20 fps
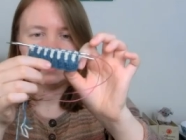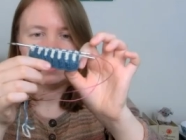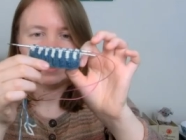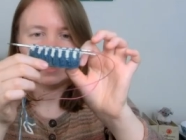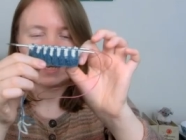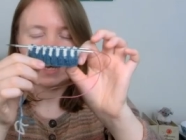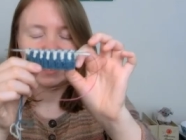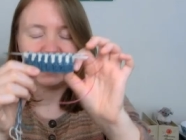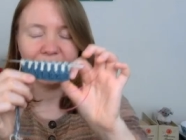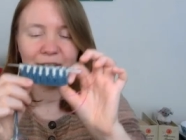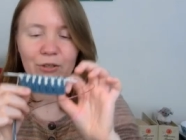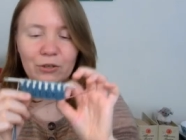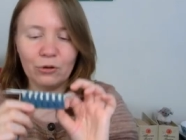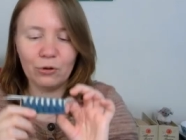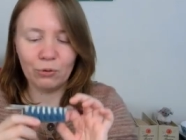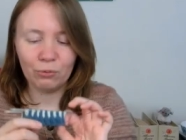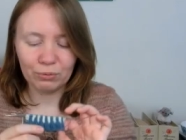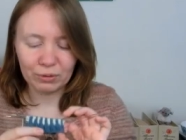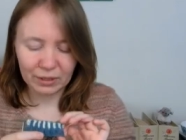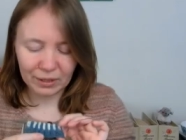Yeah, I
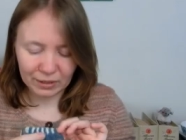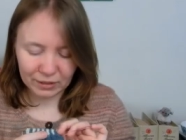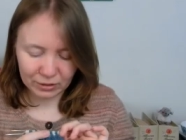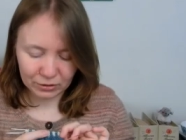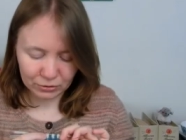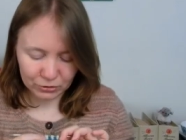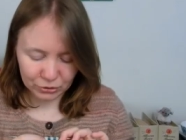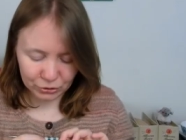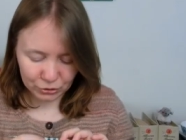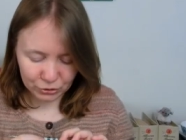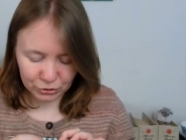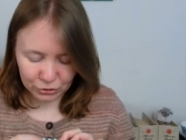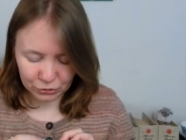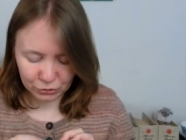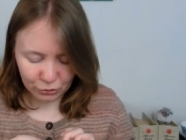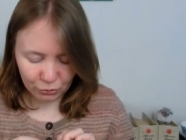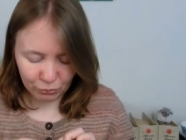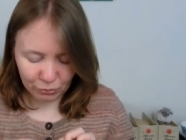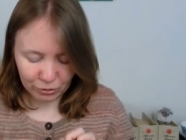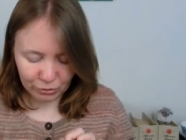know that I could just
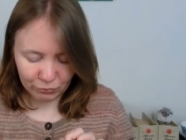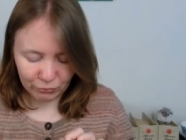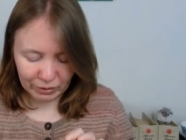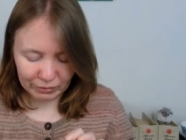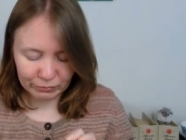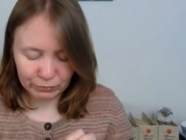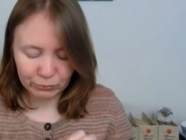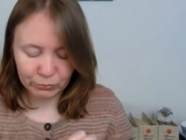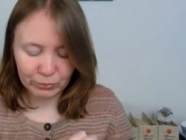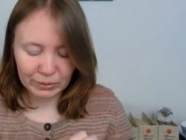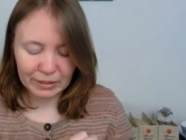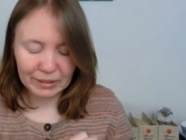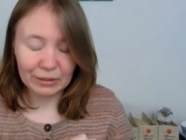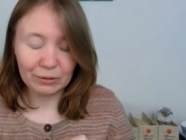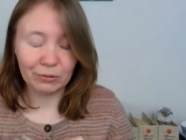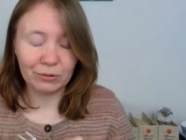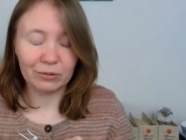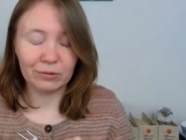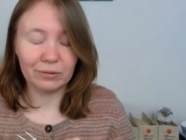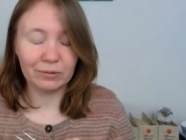go on Ravelry
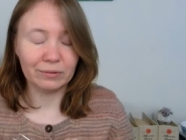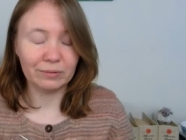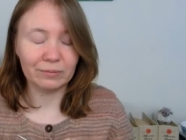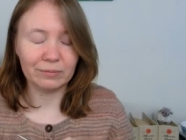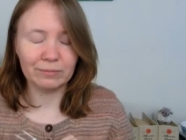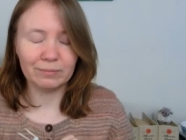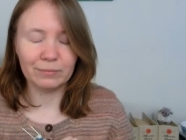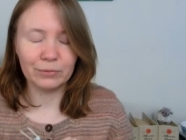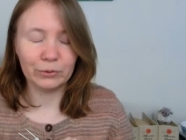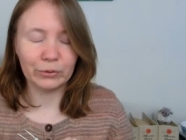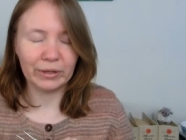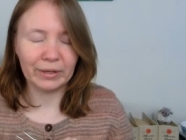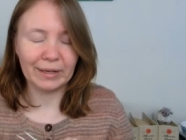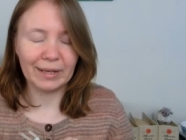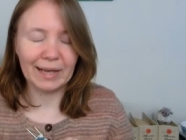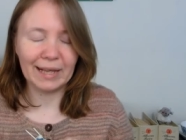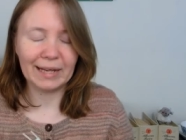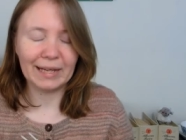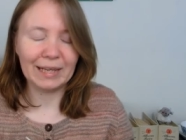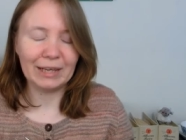or look at
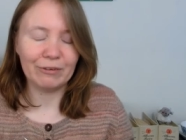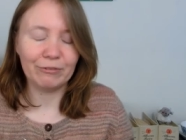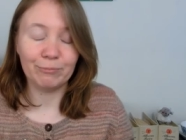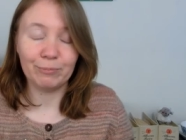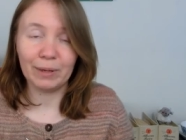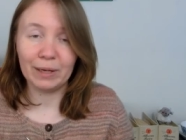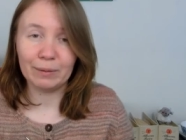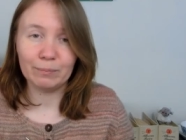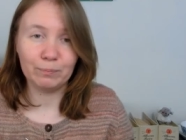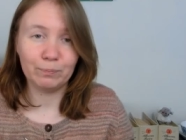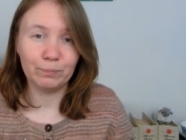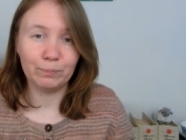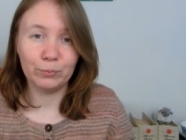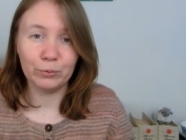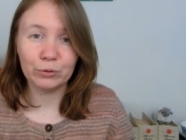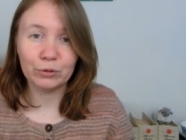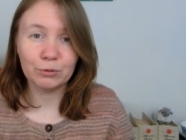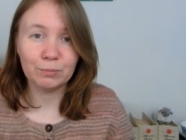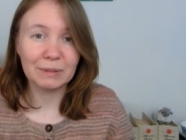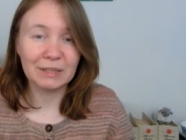any of my
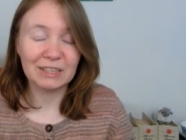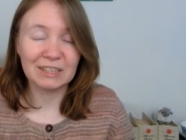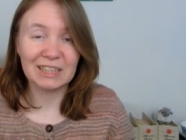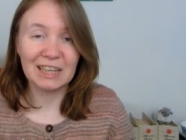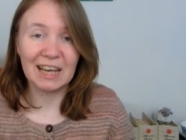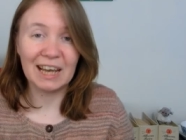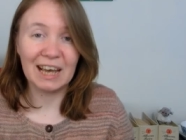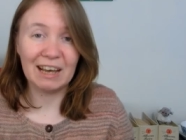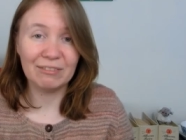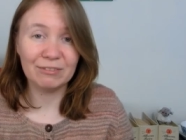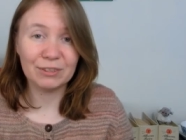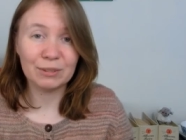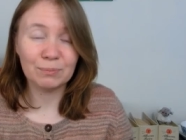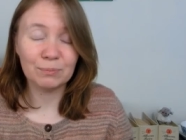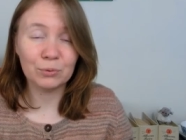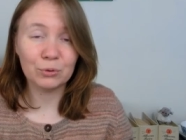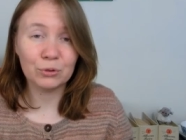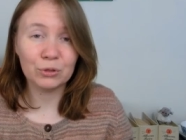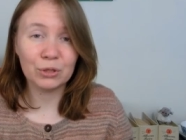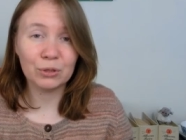books because I have some
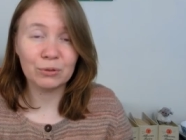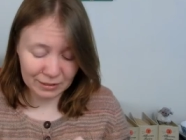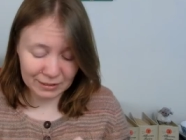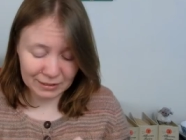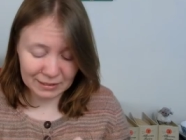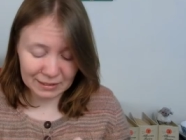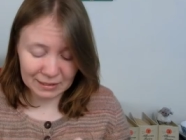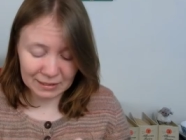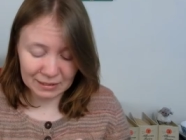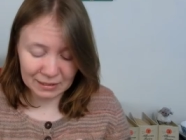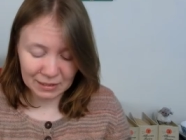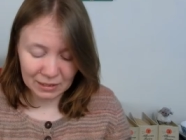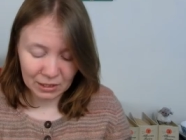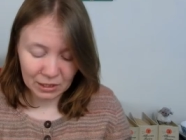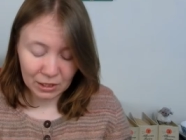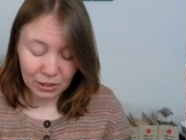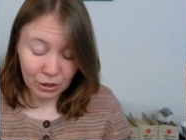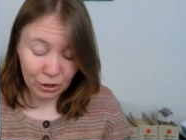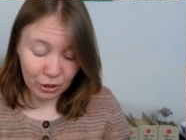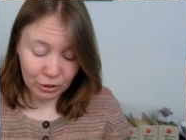books on knitting,
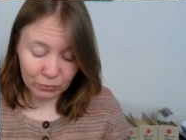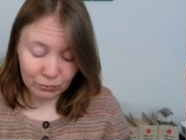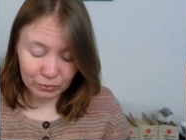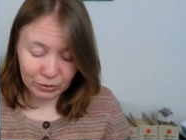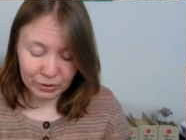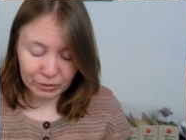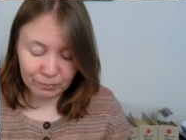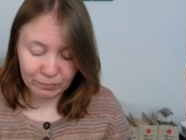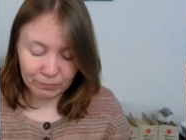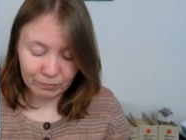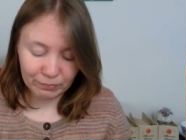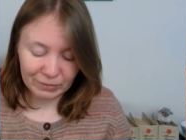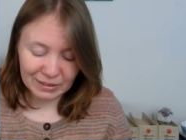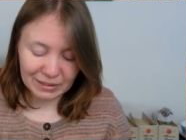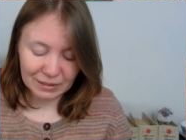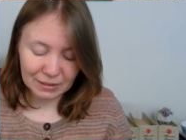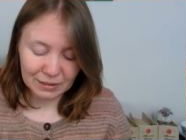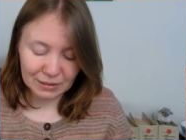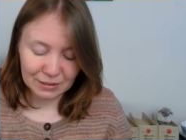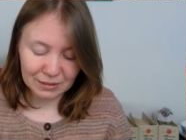colorwork
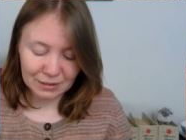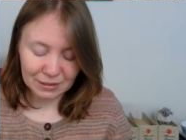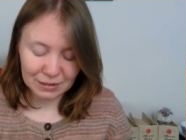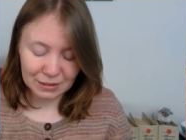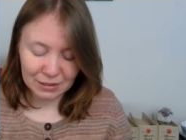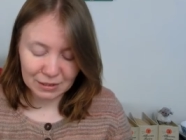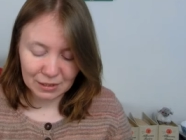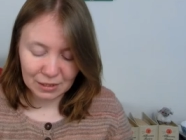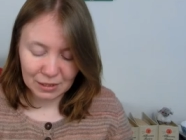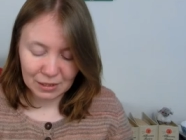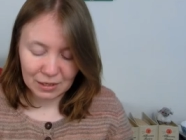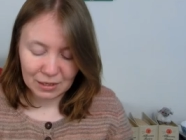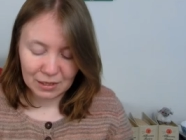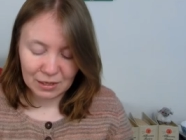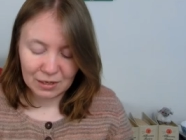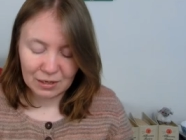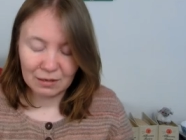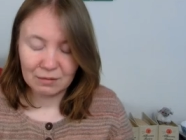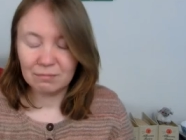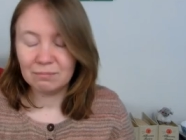mittens,
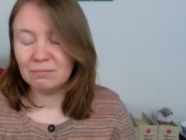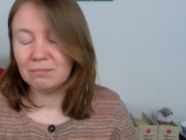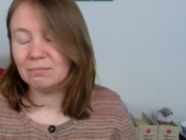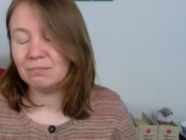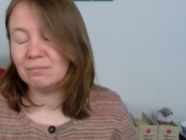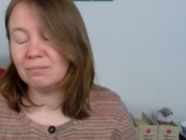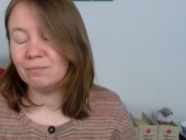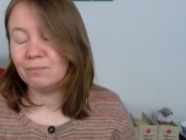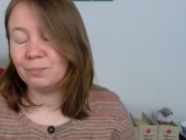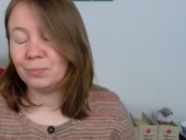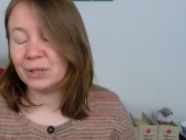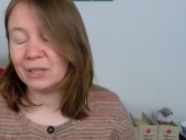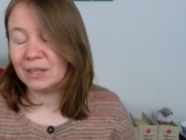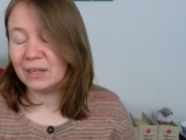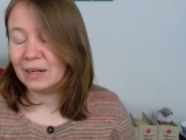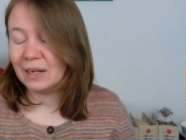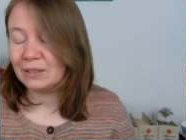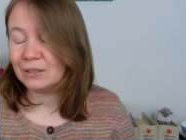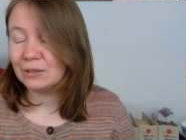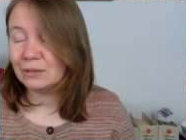but did
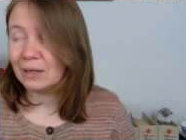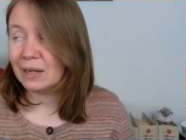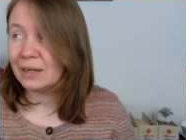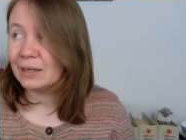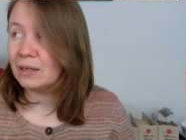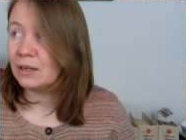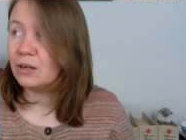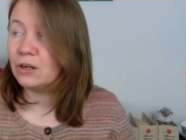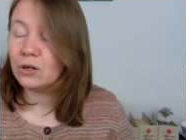I do that?